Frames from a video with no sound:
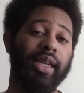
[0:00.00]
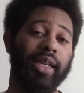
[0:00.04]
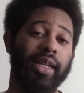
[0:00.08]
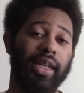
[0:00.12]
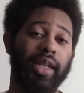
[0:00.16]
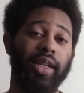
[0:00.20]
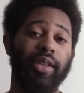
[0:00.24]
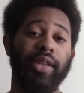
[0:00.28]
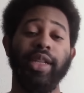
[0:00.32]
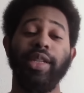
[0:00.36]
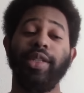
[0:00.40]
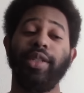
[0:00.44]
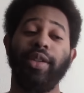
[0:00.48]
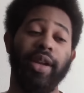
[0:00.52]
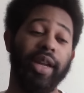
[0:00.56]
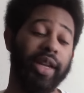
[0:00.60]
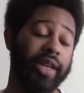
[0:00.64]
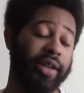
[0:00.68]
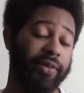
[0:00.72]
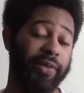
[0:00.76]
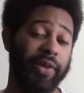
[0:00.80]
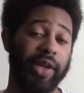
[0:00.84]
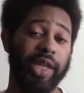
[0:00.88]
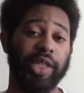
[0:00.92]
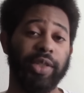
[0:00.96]
You know, these are
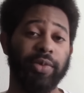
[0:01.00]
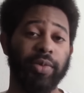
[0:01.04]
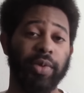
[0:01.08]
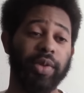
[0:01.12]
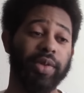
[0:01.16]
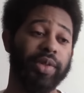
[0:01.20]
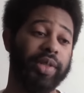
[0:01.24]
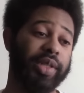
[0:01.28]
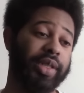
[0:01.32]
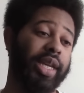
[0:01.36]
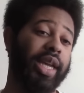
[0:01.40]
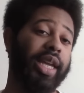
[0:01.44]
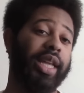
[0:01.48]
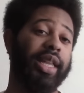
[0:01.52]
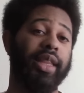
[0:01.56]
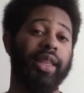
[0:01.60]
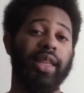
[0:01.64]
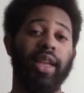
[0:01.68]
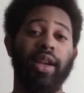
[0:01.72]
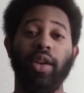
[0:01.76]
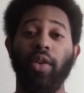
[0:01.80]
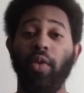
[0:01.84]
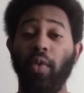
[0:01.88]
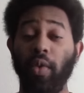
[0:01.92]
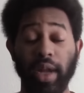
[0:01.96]
individuals, and
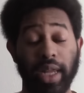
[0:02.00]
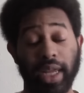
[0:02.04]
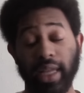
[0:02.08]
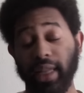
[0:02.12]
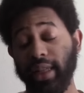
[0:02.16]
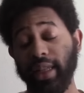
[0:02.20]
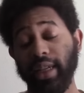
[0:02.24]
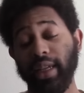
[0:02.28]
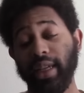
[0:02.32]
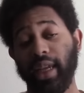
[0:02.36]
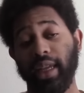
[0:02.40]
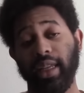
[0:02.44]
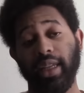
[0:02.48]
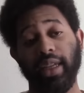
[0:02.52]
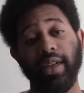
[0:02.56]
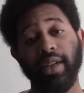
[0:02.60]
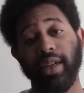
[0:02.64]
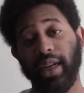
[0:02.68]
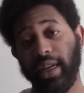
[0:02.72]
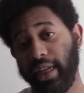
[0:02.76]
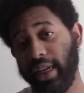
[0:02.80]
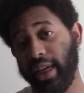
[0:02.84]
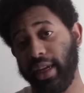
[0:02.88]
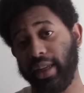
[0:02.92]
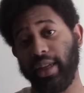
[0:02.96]
they're going,
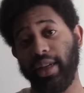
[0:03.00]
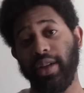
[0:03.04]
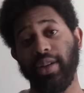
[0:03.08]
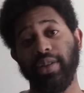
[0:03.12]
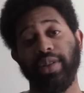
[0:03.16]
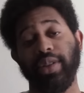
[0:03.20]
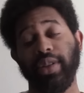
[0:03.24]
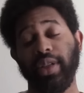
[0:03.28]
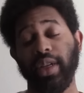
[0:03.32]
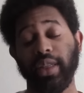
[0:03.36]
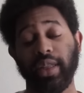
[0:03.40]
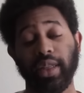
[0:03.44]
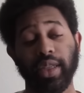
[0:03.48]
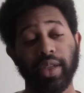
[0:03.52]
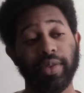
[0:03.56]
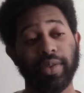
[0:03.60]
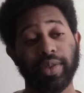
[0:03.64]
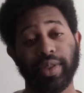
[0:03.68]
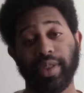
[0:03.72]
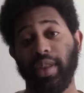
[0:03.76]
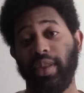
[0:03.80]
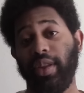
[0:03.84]
here's the good news.